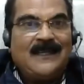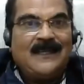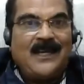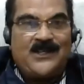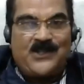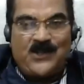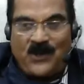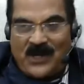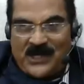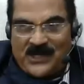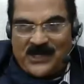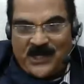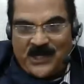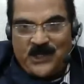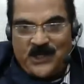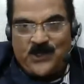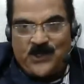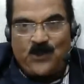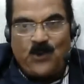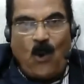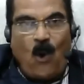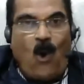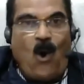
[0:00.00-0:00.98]
education
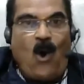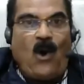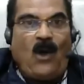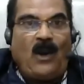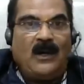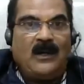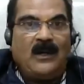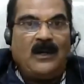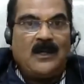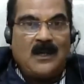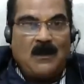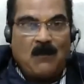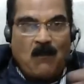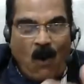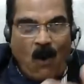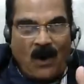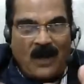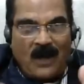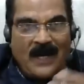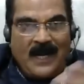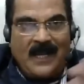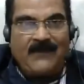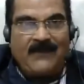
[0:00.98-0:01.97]
to all,
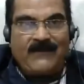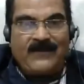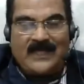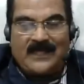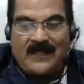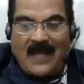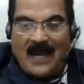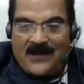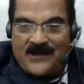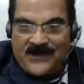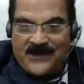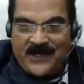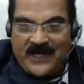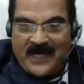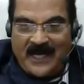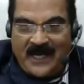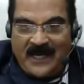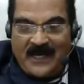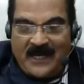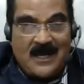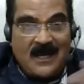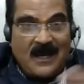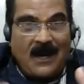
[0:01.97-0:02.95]
bonding with
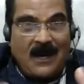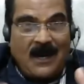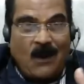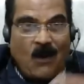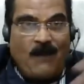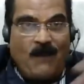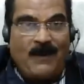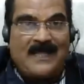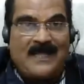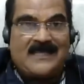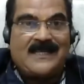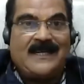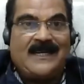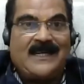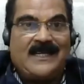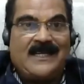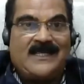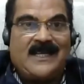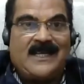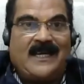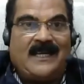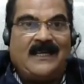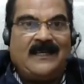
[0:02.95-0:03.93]
country, global
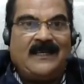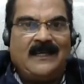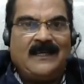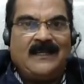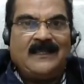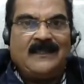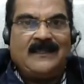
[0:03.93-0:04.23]
citizen,